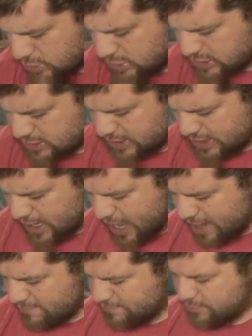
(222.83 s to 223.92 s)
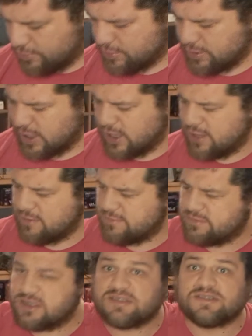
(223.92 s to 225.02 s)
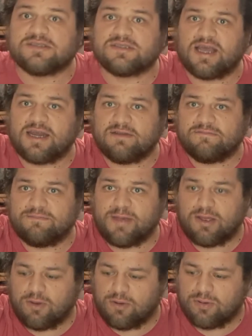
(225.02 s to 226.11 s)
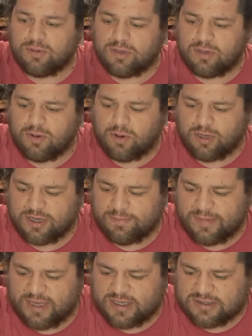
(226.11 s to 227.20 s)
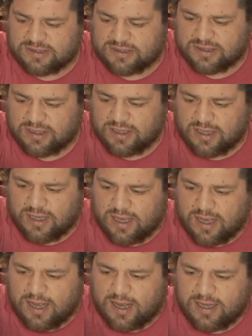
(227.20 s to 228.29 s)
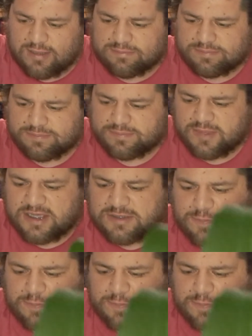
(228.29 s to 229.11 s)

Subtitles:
just get a handful of, this is kind of my own orchid mix. It's